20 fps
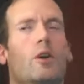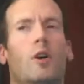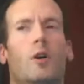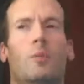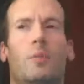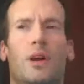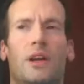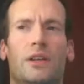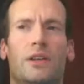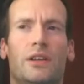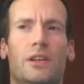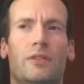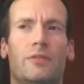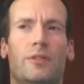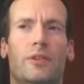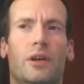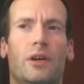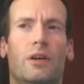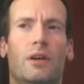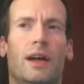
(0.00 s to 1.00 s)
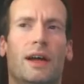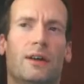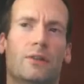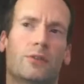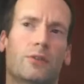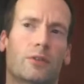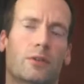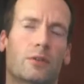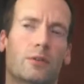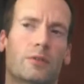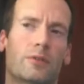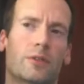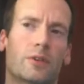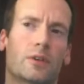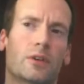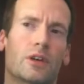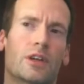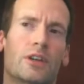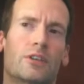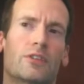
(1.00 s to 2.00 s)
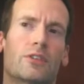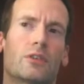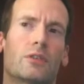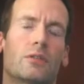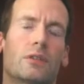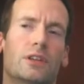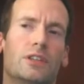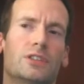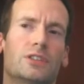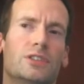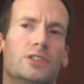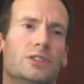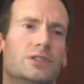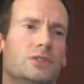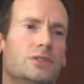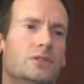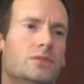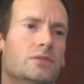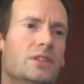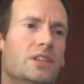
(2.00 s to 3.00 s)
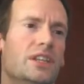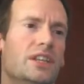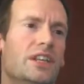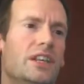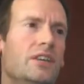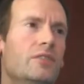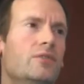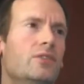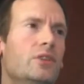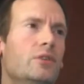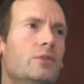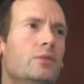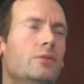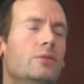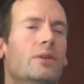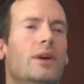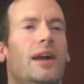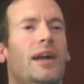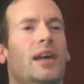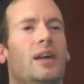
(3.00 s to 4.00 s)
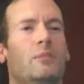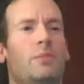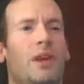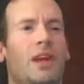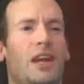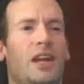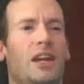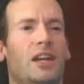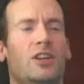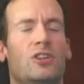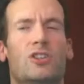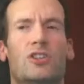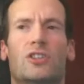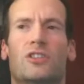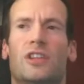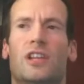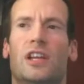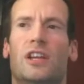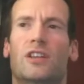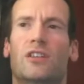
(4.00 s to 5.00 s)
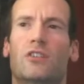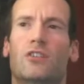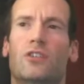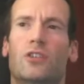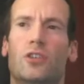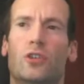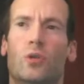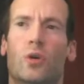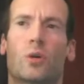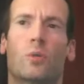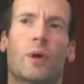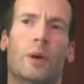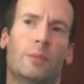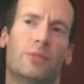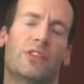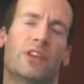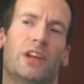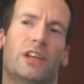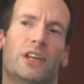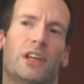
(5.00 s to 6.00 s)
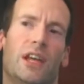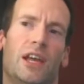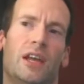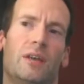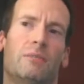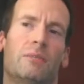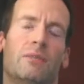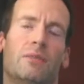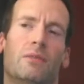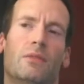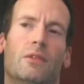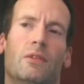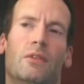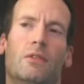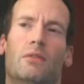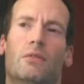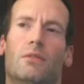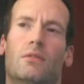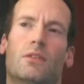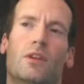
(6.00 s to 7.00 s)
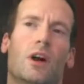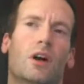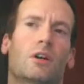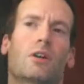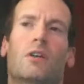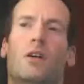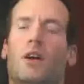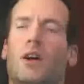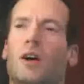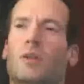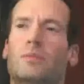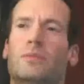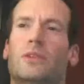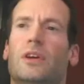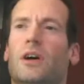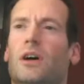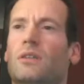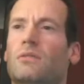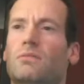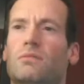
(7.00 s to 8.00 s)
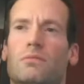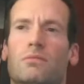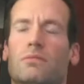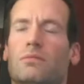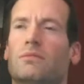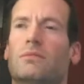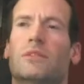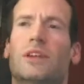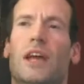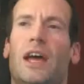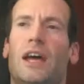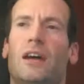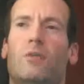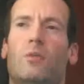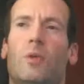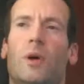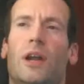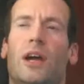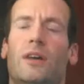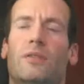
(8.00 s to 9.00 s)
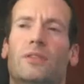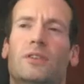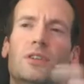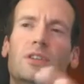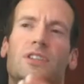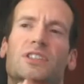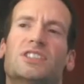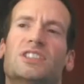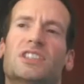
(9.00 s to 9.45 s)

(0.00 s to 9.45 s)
By default, House Gopher is going to give you a page that is your website name, .com, .net, whatever,